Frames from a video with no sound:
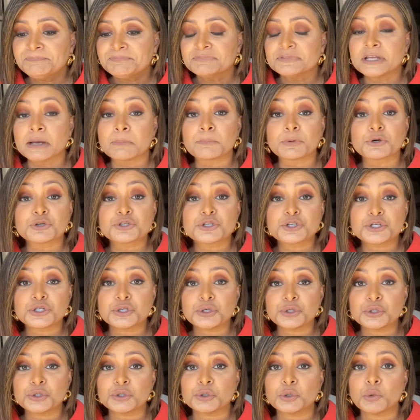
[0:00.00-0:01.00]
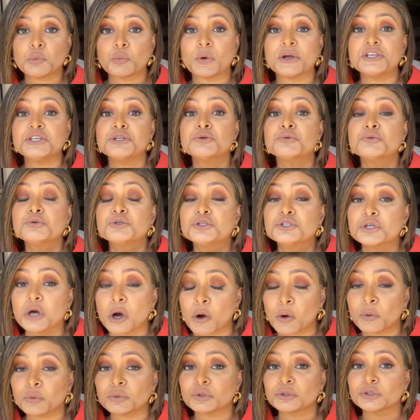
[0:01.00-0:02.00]
Number two, when you
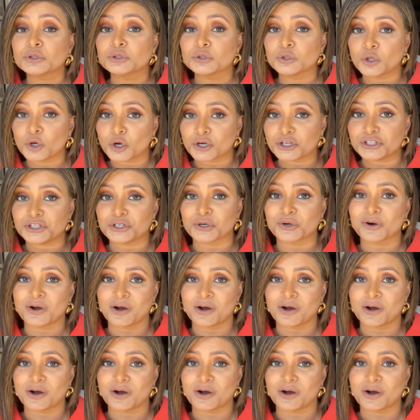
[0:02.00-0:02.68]
don't look your